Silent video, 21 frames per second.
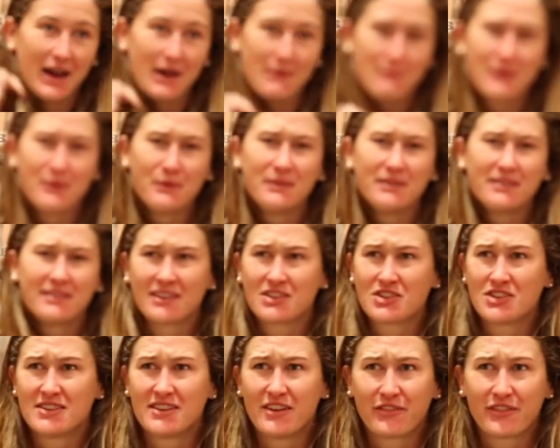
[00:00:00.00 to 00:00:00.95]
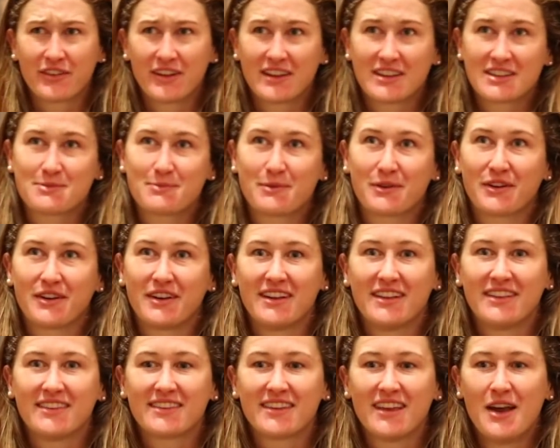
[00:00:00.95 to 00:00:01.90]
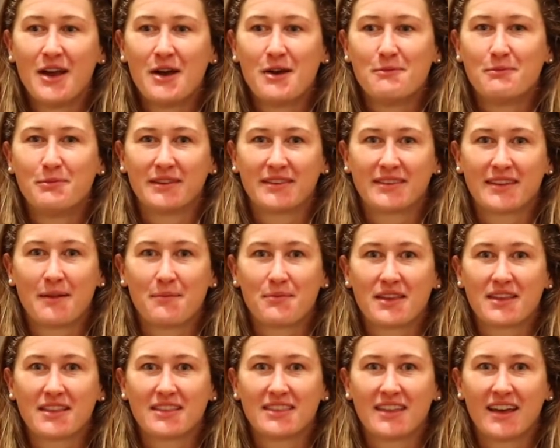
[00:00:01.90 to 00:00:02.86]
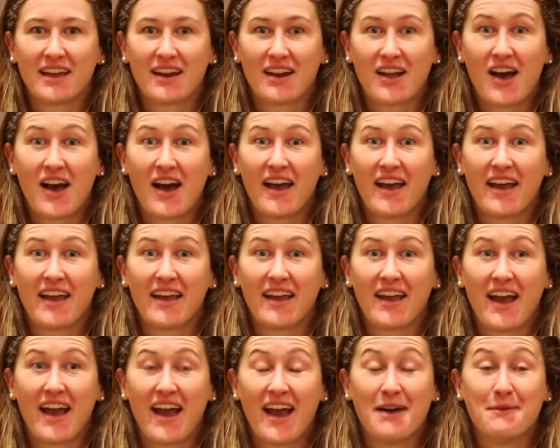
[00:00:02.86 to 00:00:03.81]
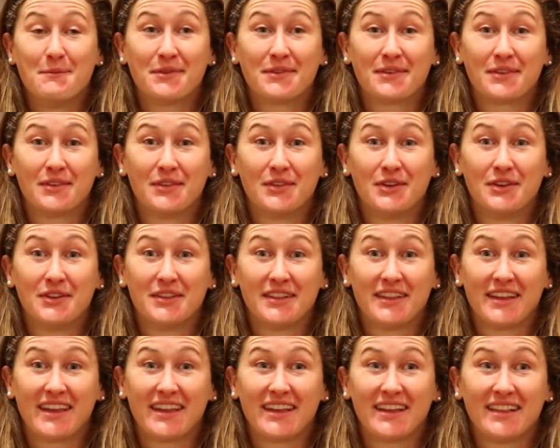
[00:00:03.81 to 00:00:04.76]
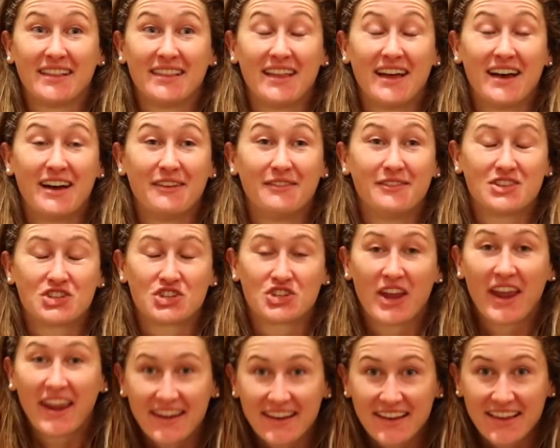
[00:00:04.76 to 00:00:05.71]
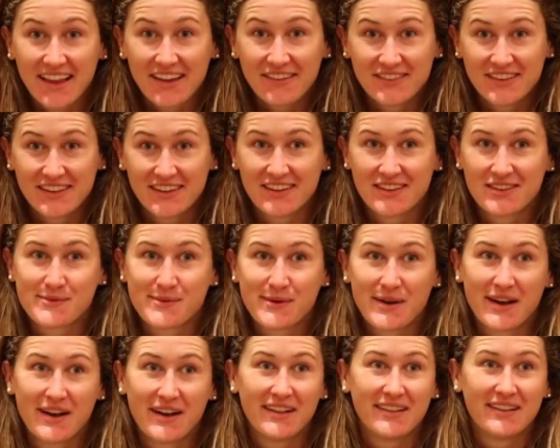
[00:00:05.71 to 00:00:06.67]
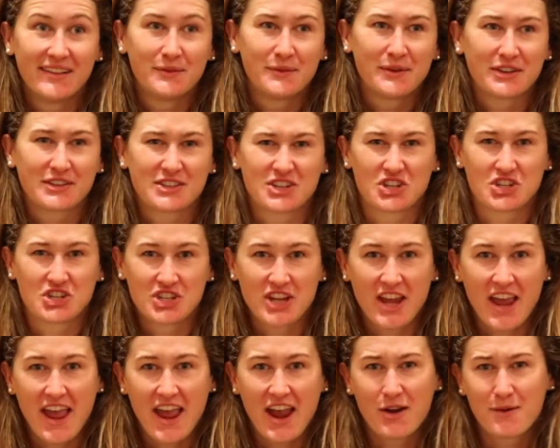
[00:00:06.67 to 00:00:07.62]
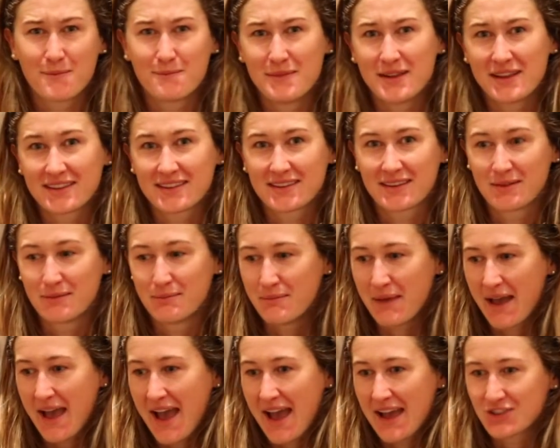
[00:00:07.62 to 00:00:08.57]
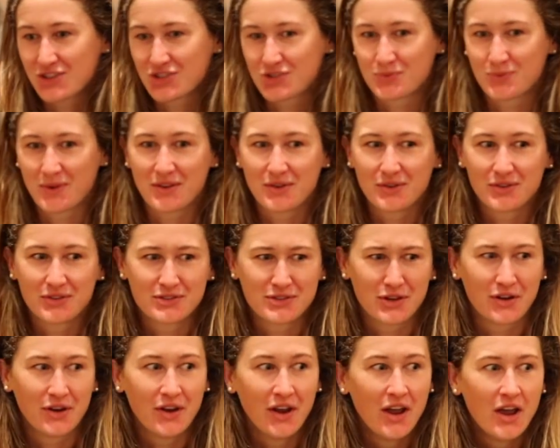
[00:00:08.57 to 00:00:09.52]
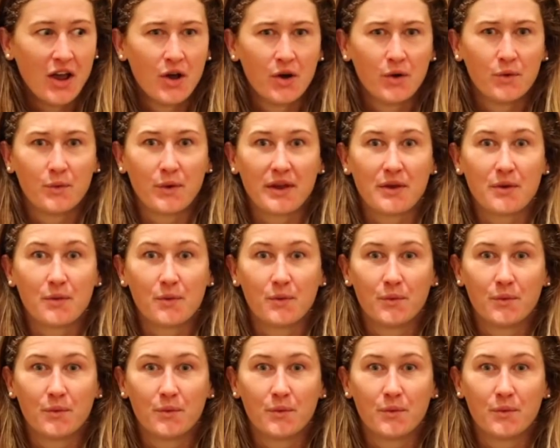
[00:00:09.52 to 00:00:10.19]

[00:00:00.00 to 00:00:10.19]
It was such a different experience, but something that I absolutely loved. Shane loved it as well. We got to share, mix and match. We also, we